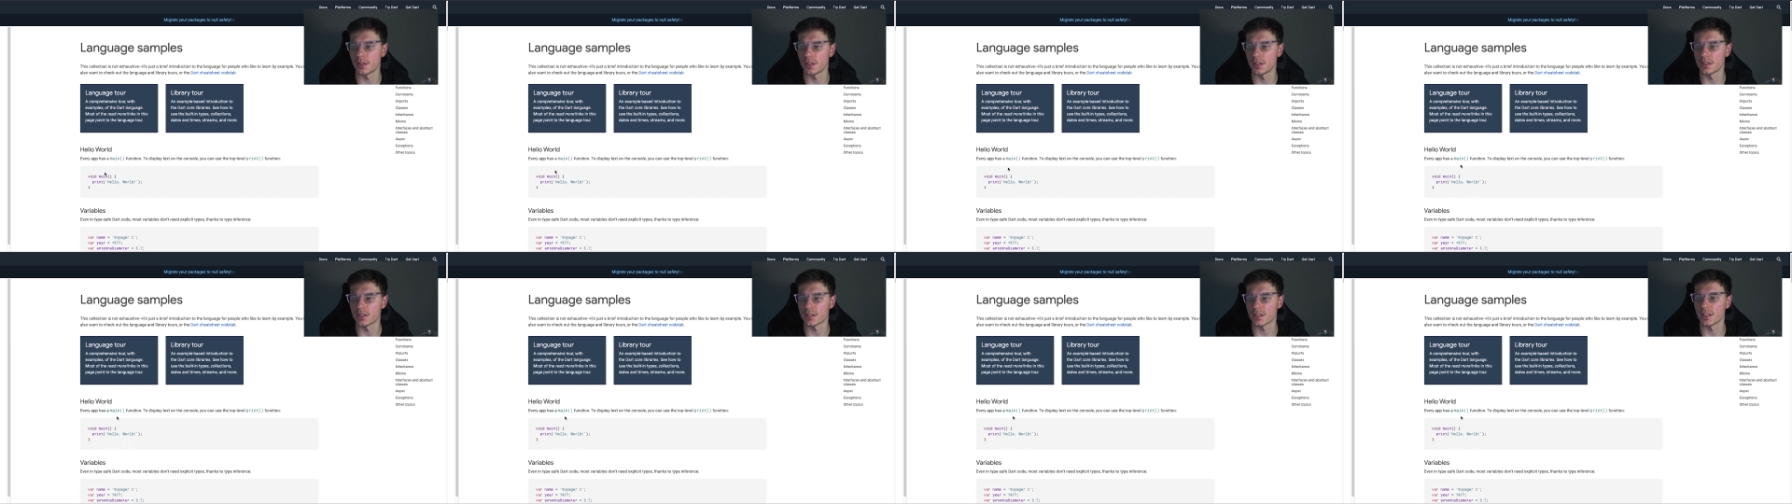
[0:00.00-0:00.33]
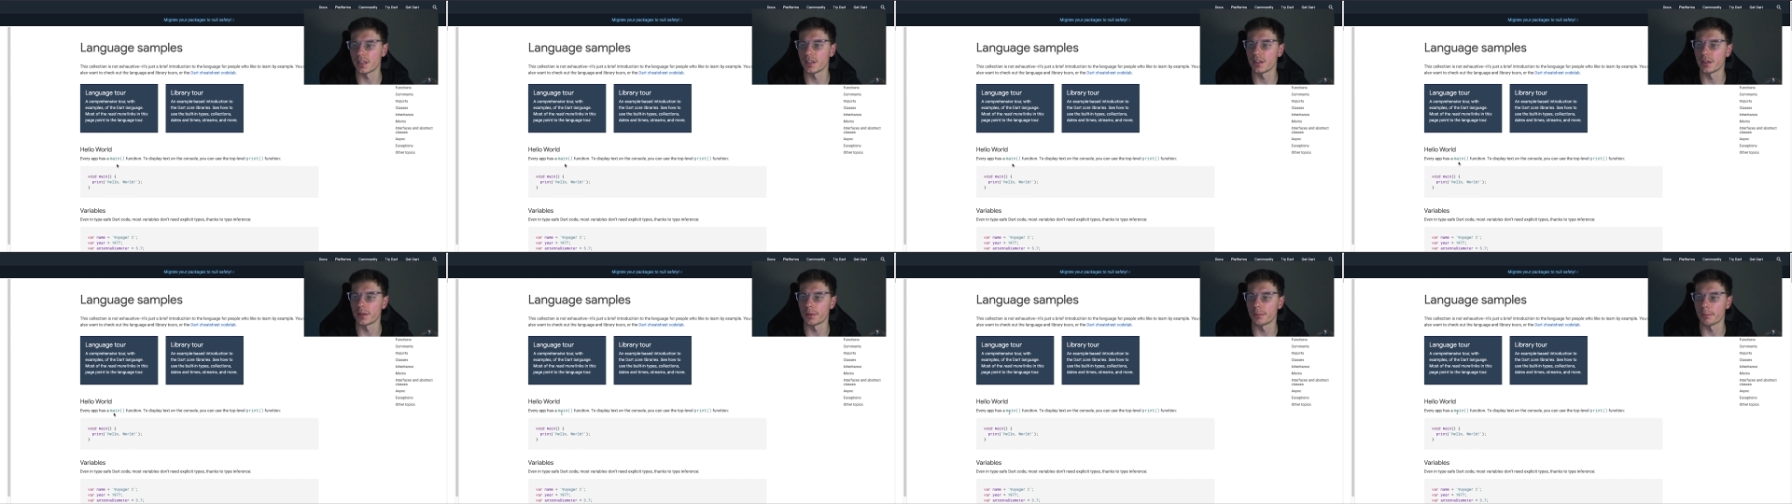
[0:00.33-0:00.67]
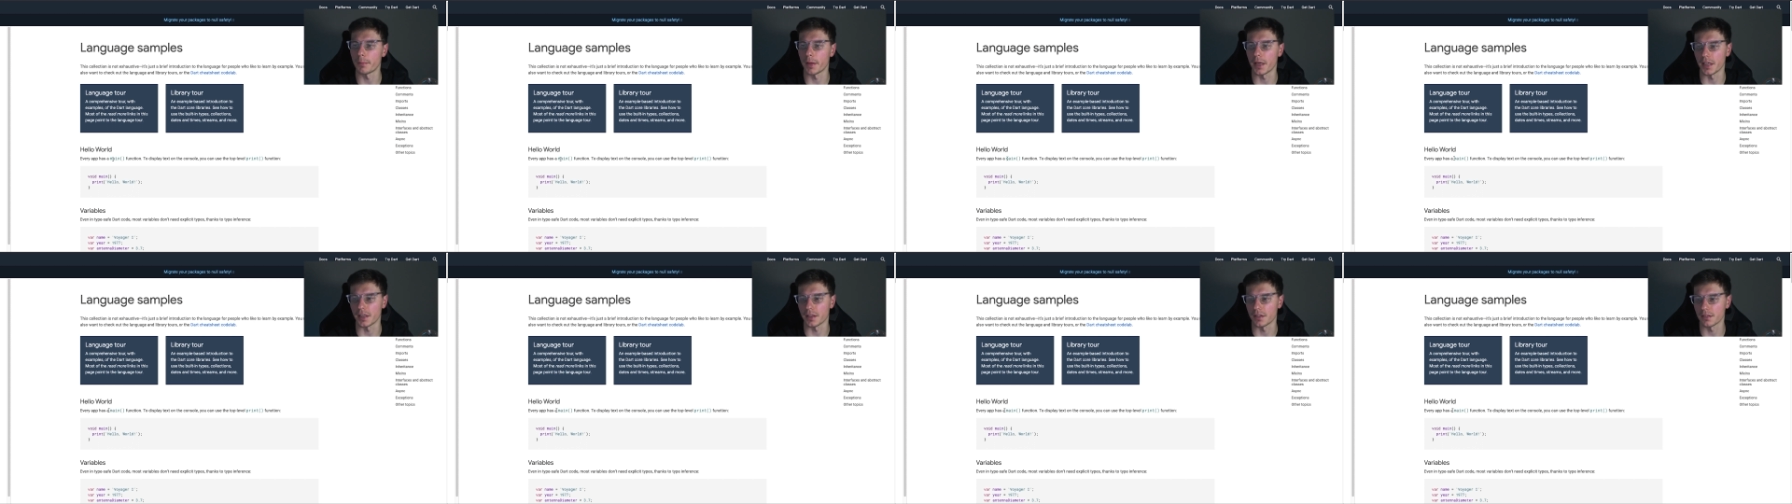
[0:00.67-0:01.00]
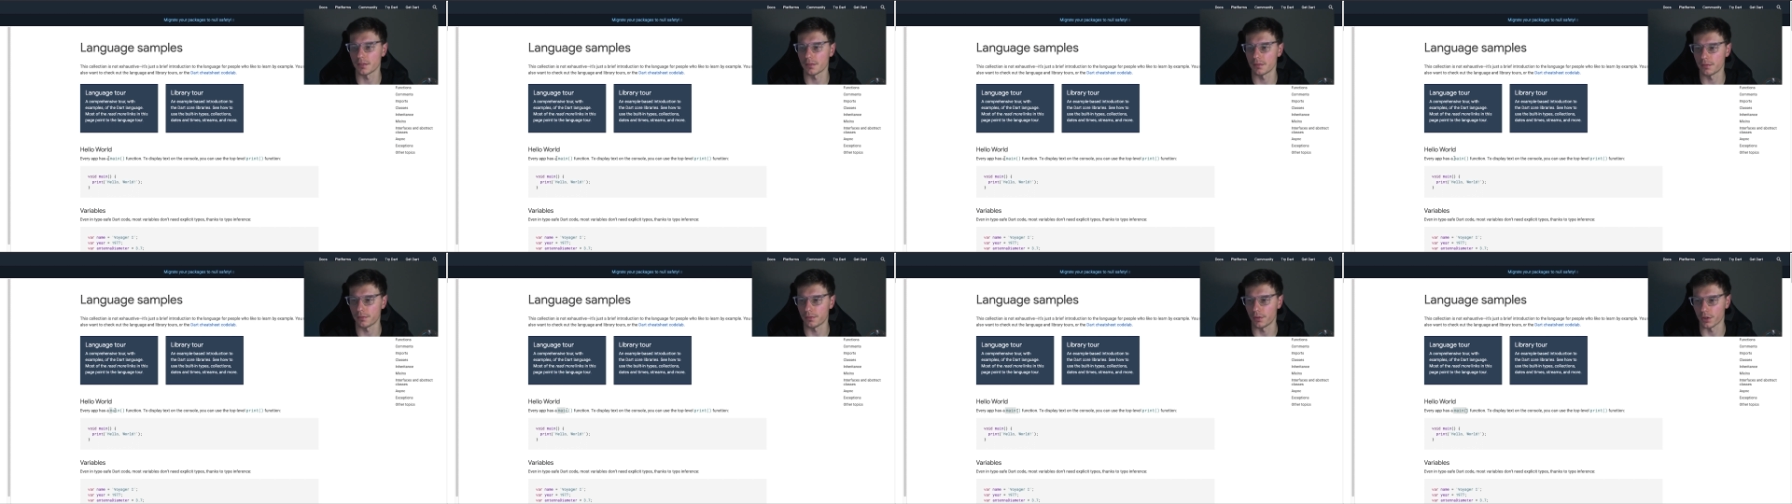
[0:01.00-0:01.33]
is in the
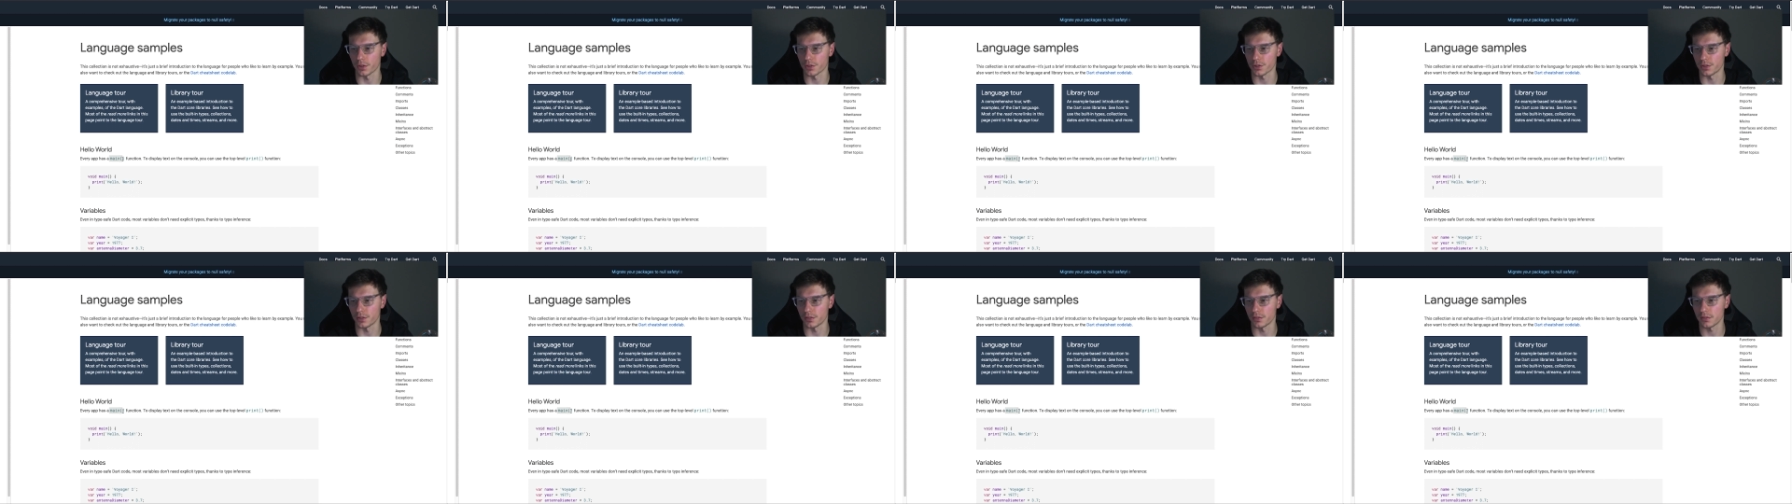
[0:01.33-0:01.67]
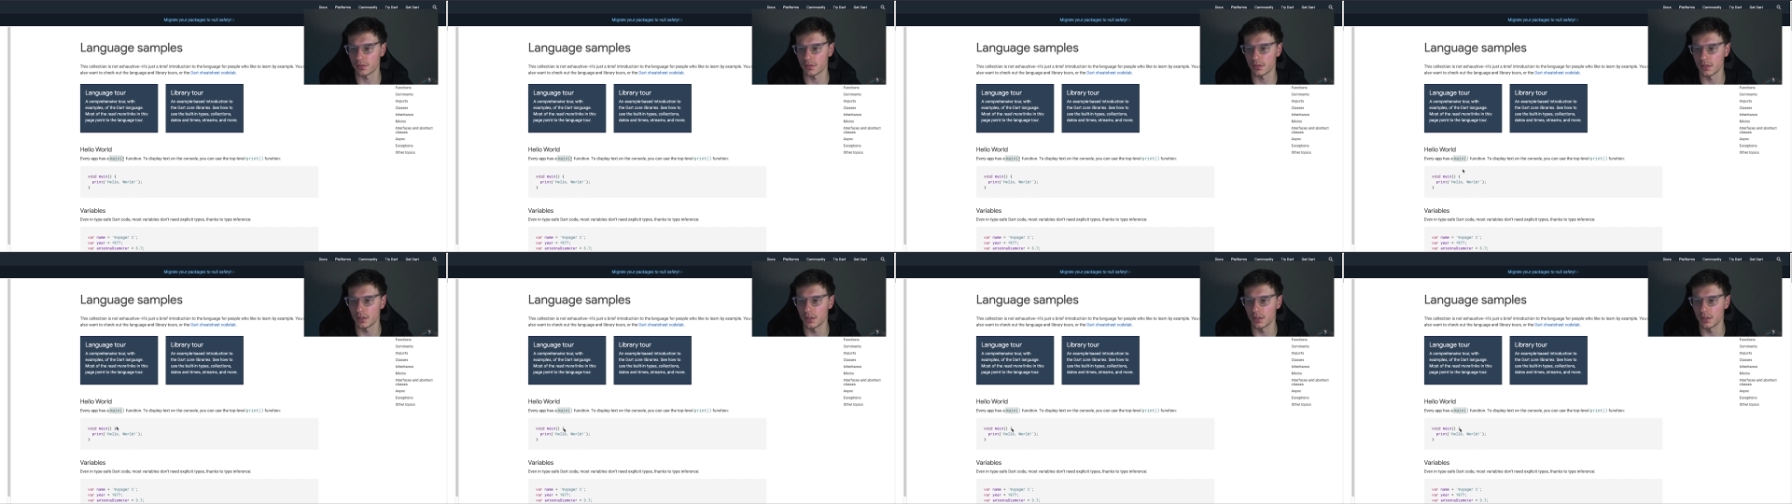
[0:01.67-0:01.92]
main function.